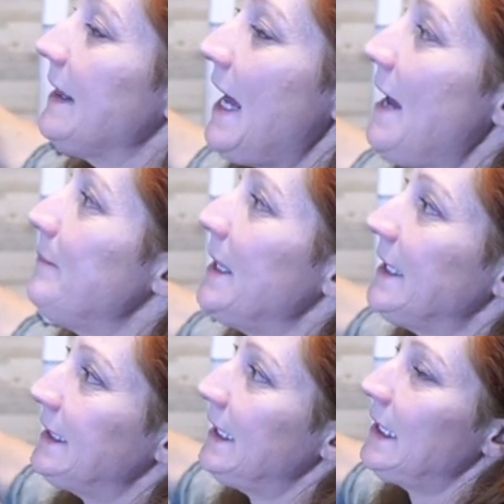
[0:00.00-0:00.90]
That
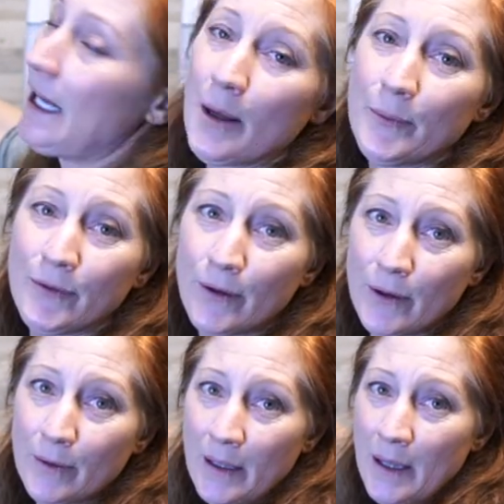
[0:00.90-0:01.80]
makes it
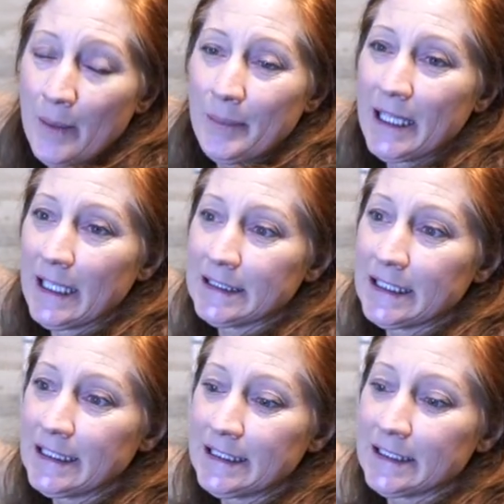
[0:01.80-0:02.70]
helpful because
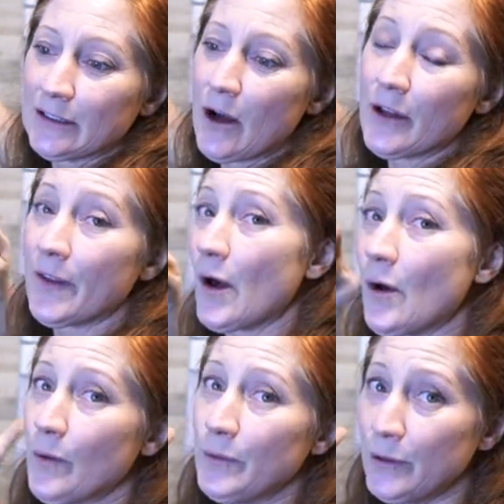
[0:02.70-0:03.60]
this is called the
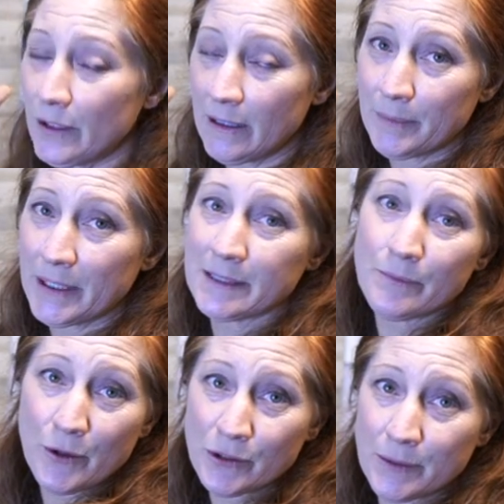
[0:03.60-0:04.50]
home unit because
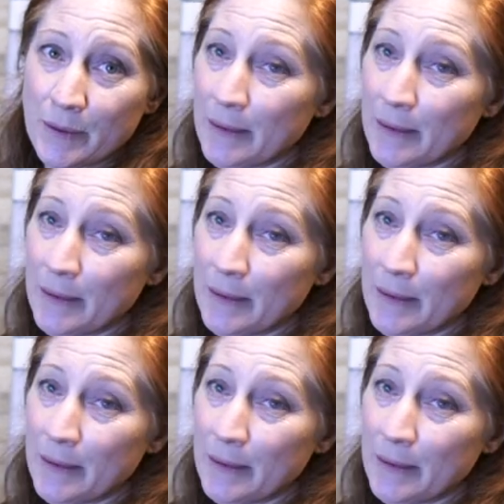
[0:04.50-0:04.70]
most